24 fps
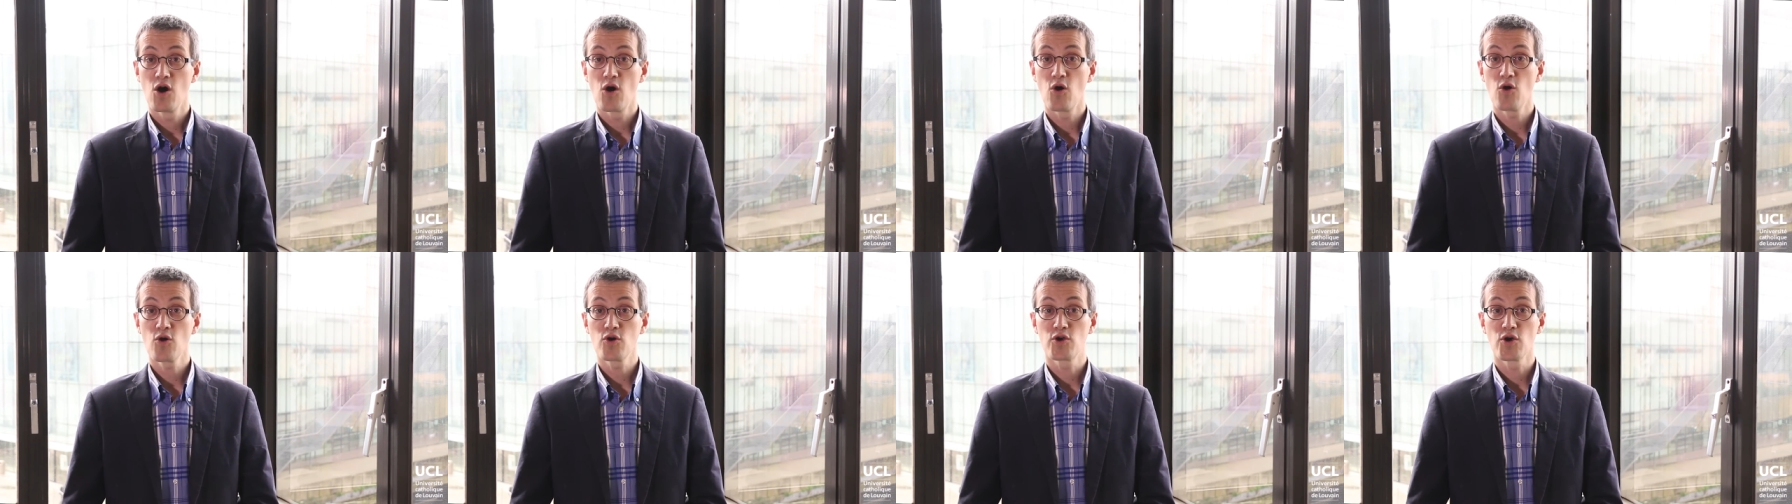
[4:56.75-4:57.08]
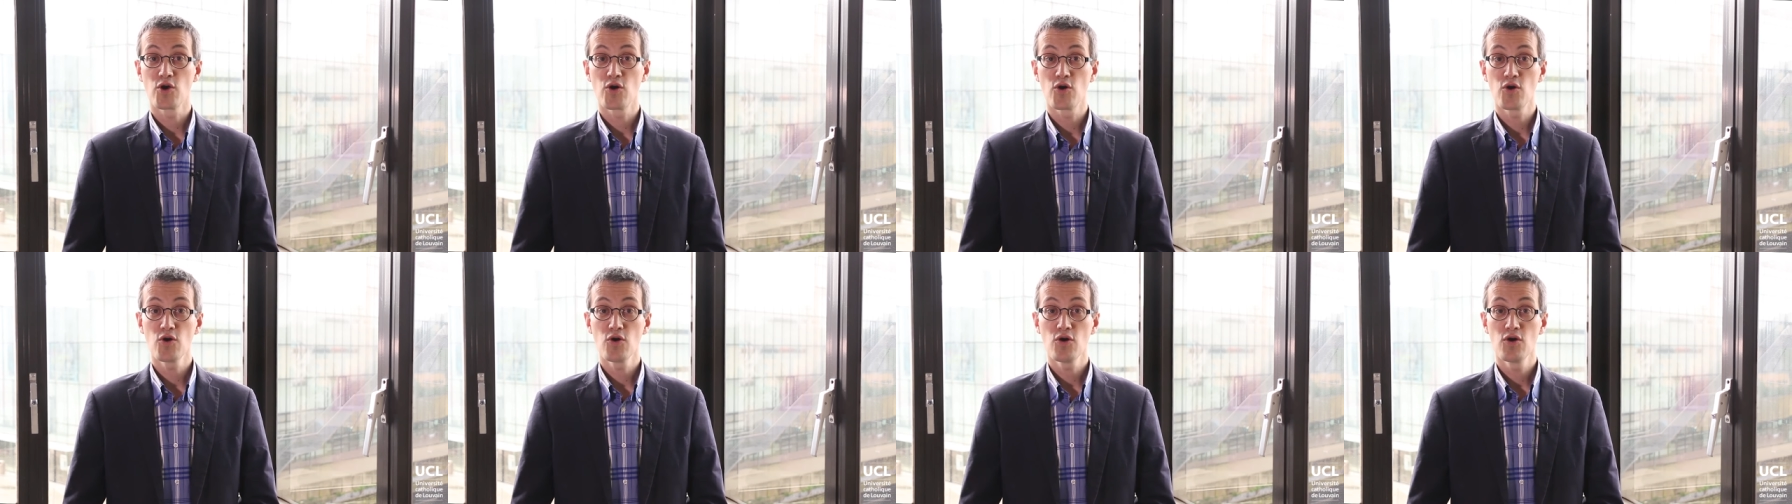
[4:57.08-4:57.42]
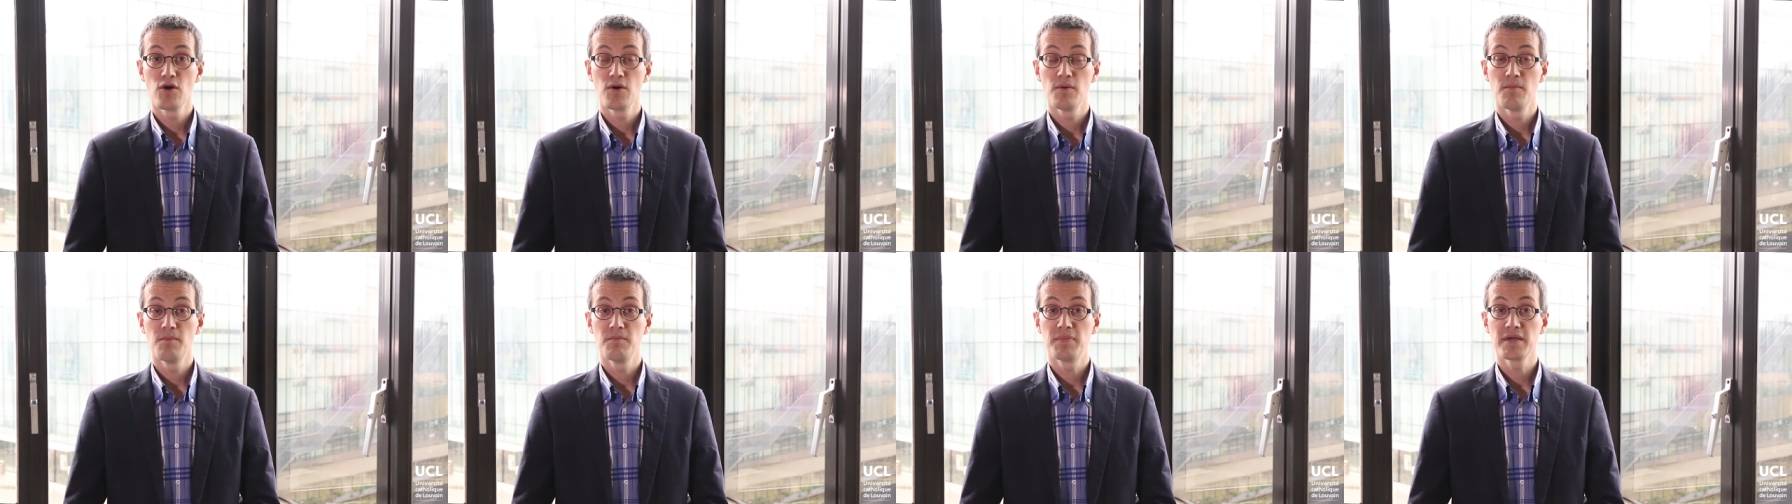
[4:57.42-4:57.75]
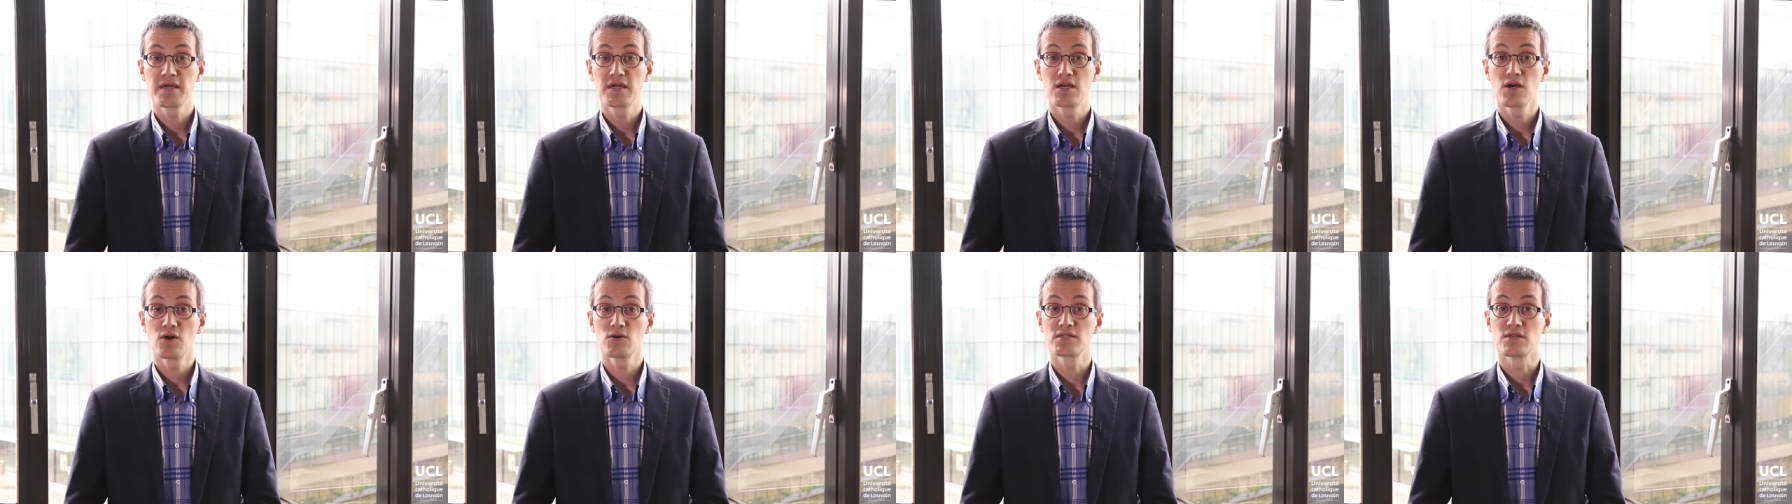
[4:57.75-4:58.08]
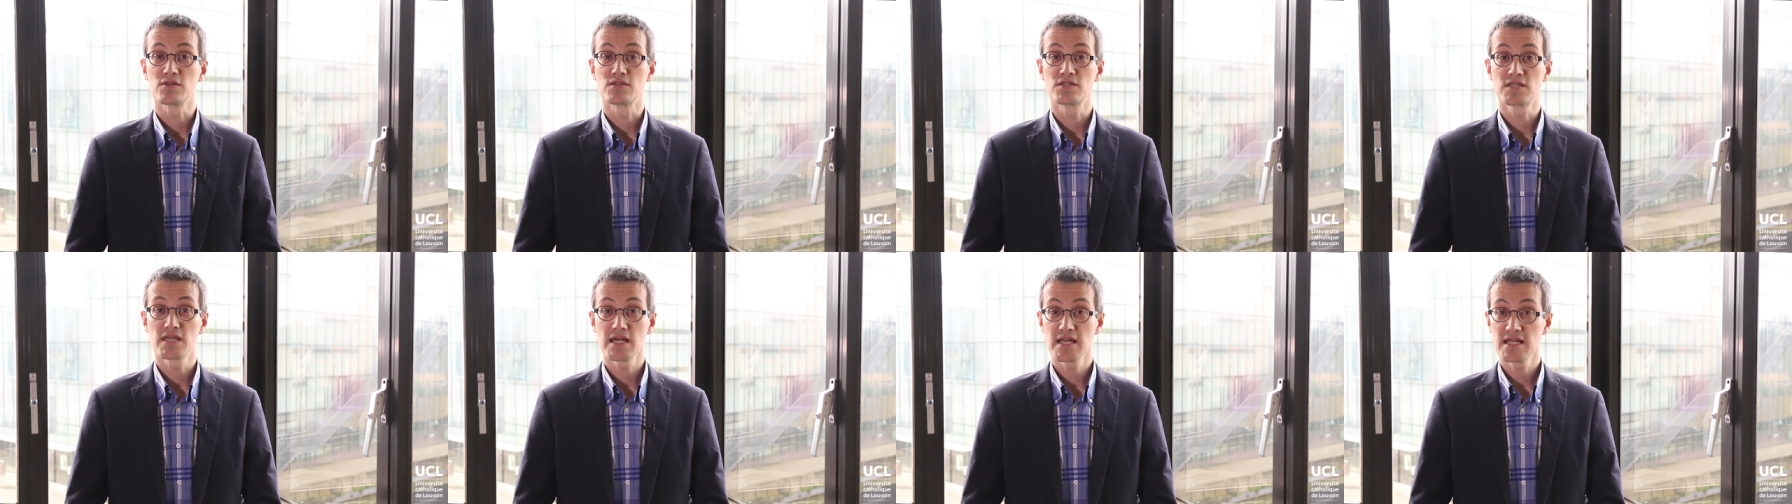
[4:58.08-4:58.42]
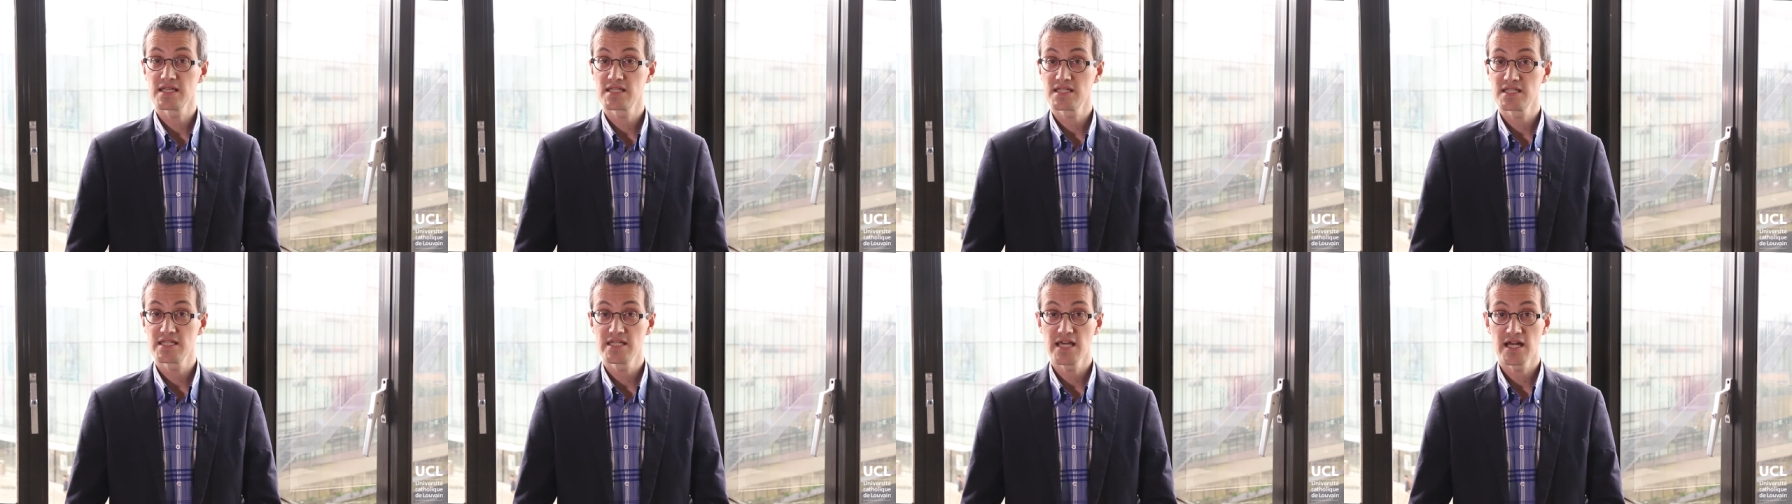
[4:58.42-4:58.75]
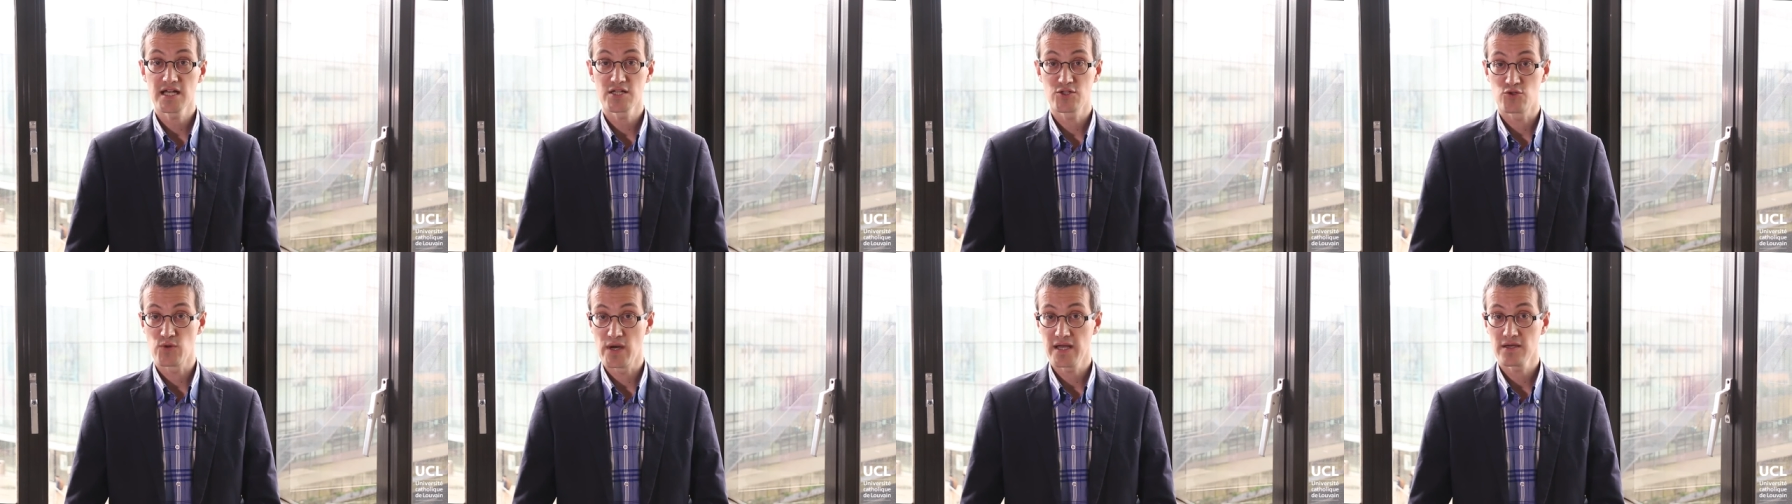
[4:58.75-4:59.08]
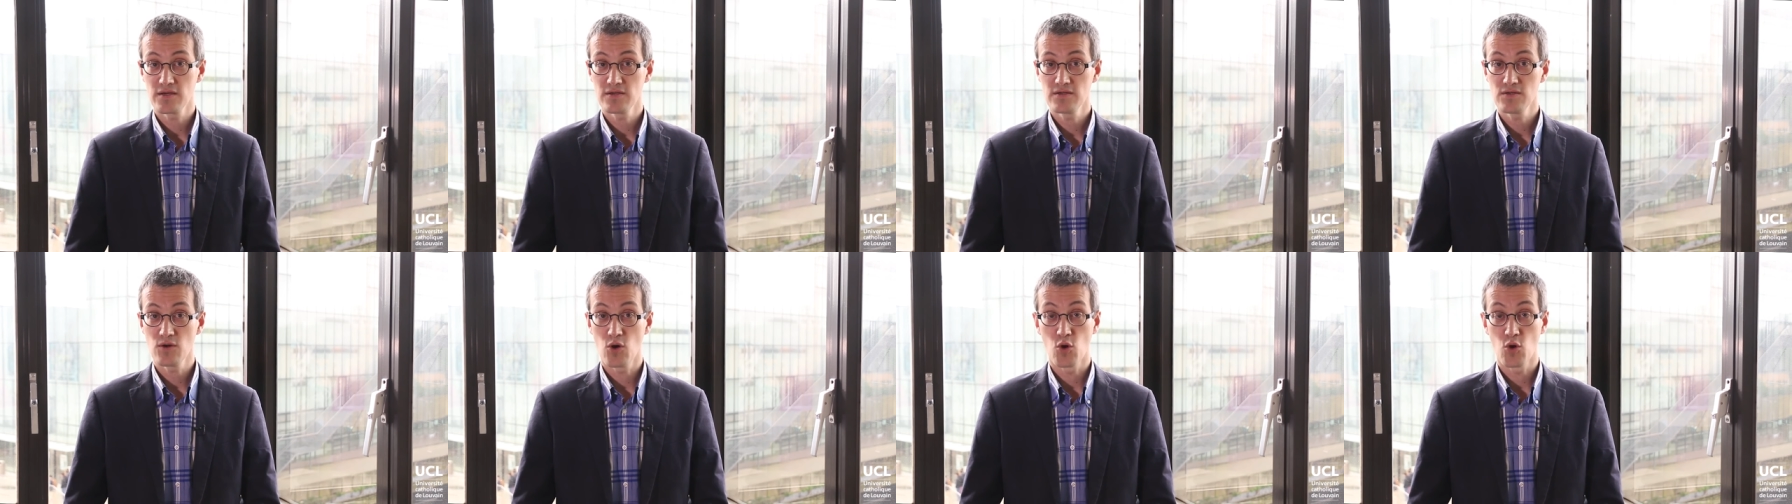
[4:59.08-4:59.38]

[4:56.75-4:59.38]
occur because a celestial dragon